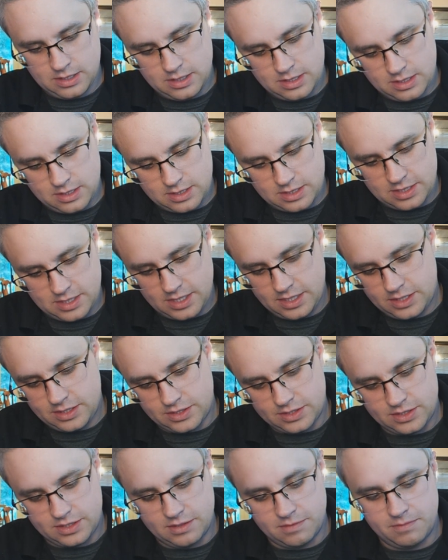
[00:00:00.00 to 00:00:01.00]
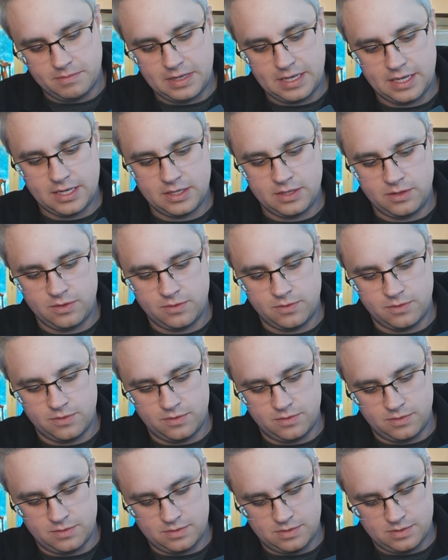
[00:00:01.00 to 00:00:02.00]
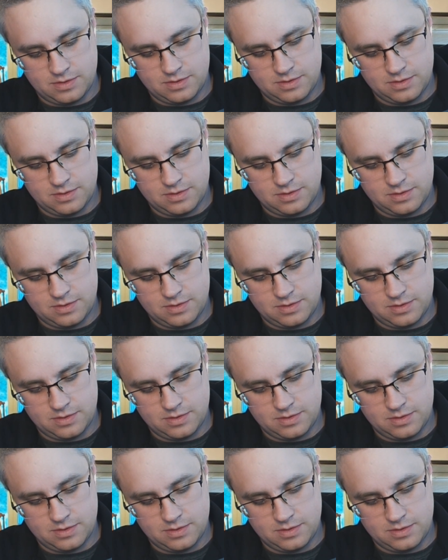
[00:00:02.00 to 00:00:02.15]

All right, just a manual.